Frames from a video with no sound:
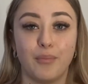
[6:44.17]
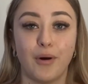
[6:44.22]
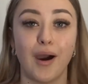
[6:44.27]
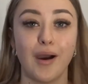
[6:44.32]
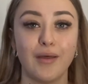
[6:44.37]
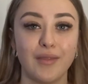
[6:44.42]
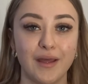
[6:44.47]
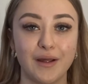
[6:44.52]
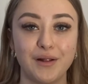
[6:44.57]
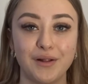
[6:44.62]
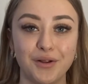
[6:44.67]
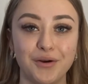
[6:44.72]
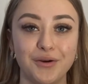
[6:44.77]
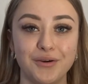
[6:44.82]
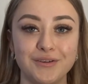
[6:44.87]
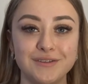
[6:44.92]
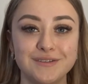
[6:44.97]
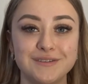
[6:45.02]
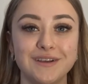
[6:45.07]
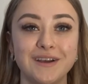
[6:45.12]
buy their
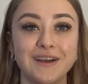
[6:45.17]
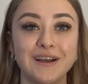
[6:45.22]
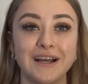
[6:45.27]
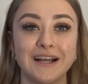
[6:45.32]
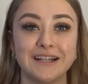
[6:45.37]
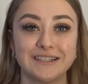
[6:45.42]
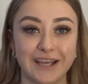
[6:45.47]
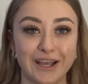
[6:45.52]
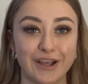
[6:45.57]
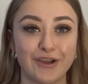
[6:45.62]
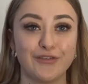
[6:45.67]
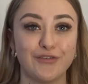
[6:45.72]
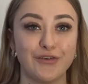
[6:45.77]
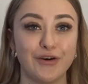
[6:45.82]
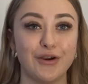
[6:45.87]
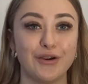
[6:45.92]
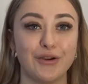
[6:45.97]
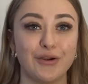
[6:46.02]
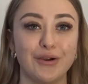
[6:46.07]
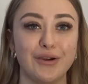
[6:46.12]
clothes, take a
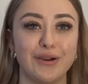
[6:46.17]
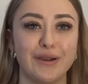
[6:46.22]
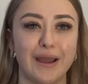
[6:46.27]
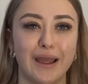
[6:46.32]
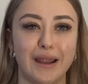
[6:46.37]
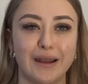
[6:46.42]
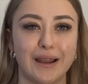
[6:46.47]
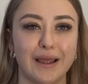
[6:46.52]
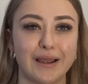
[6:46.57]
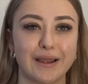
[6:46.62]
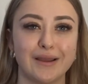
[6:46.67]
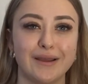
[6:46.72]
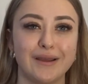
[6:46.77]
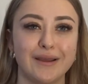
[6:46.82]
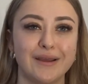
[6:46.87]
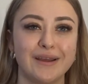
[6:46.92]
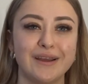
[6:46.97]
photo, and like,